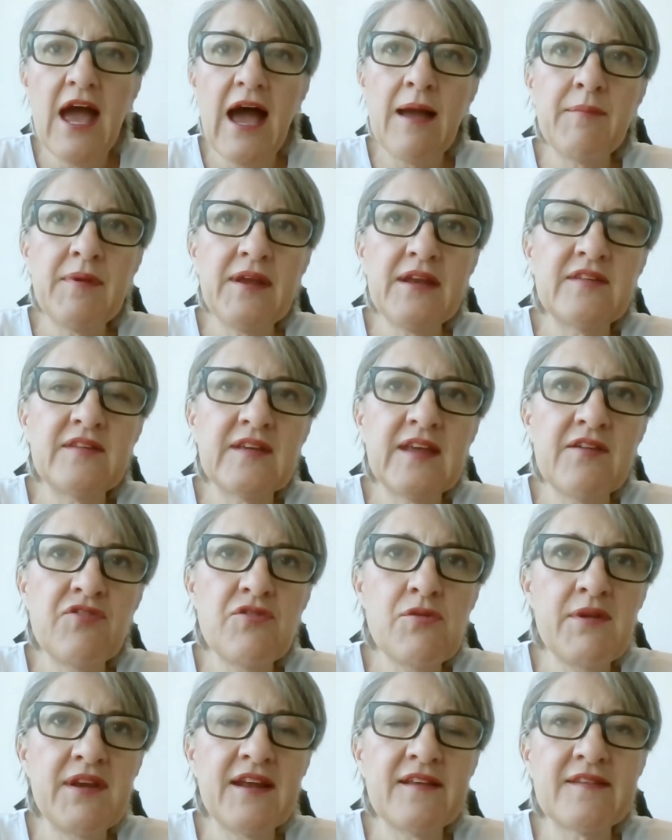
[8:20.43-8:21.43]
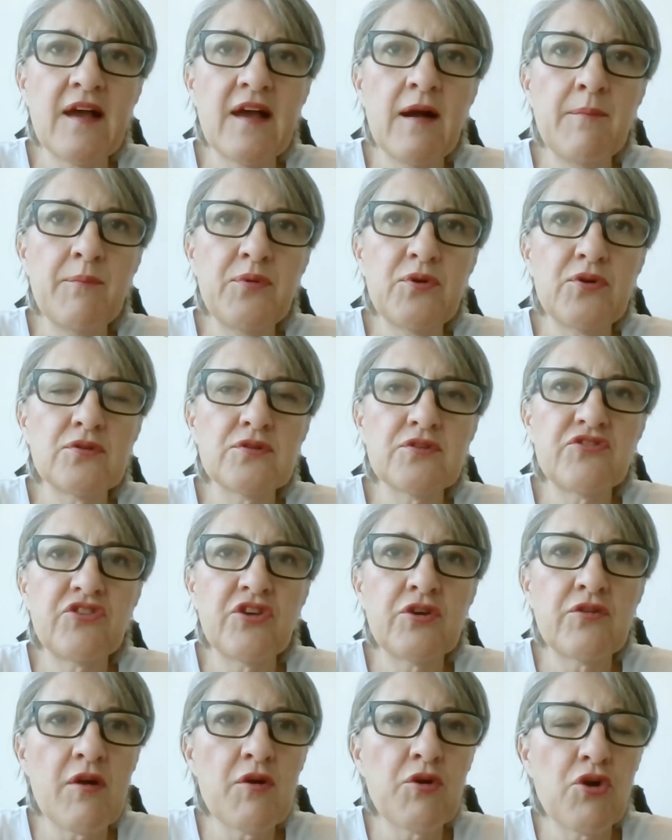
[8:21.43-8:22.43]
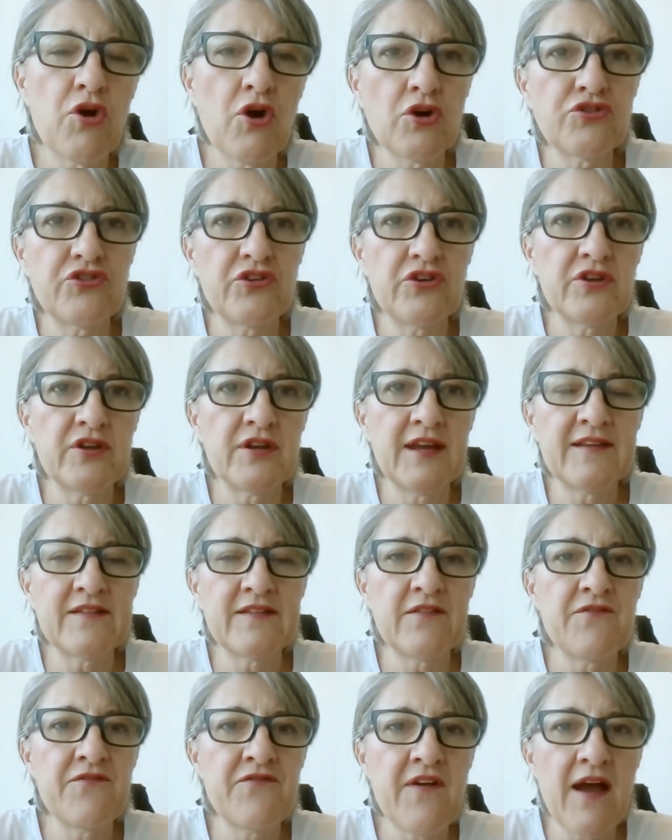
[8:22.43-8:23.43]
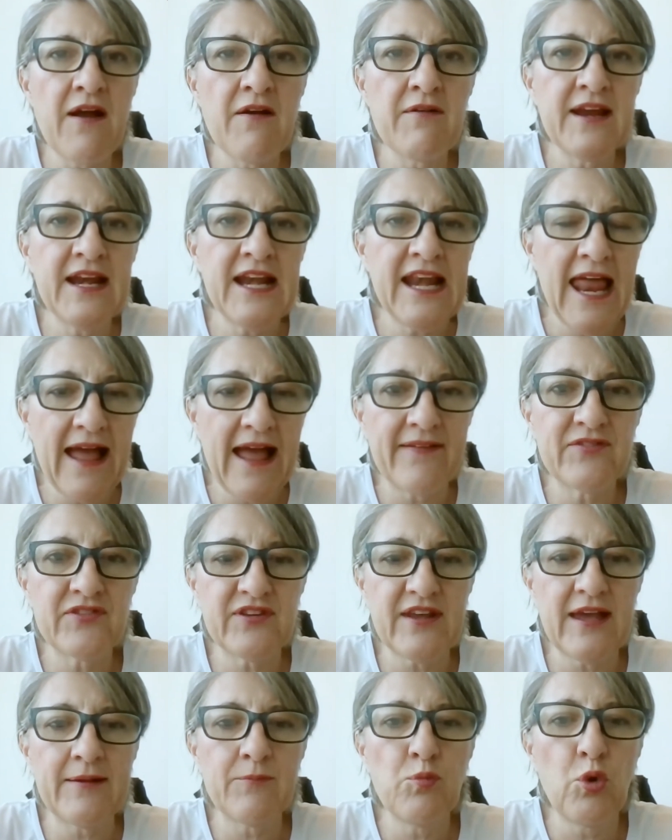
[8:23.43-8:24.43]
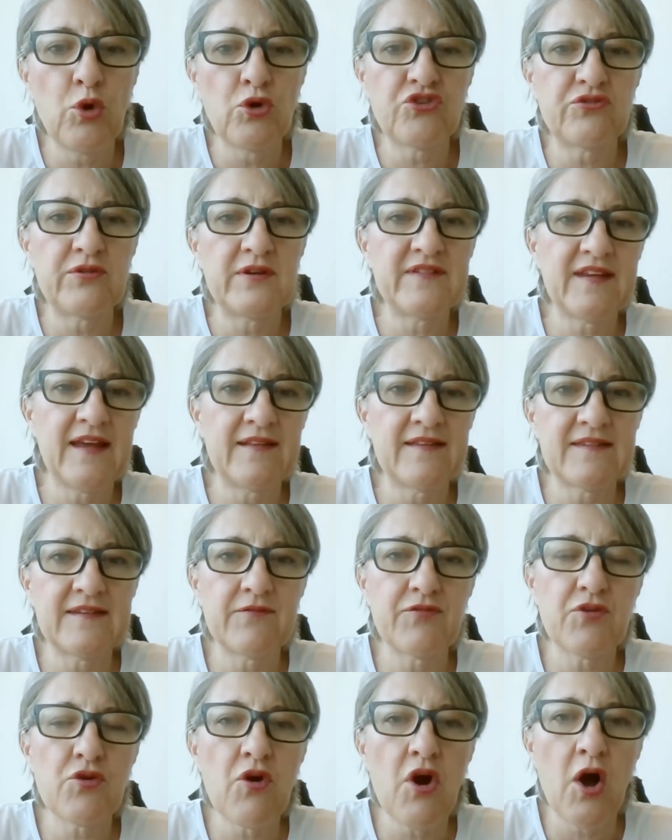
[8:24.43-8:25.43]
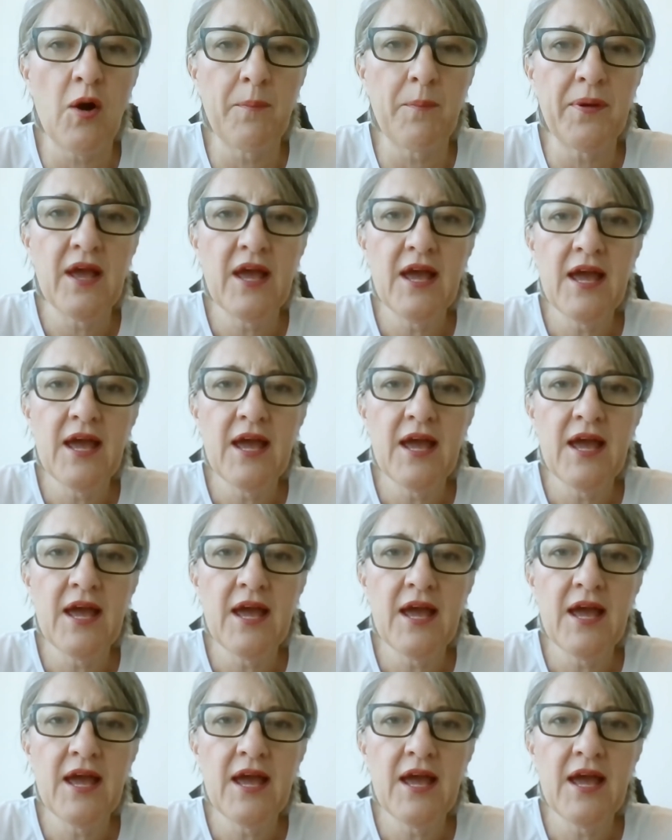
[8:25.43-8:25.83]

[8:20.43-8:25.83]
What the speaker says: To give you an example, to grow cotton is a very land and water intensive crop.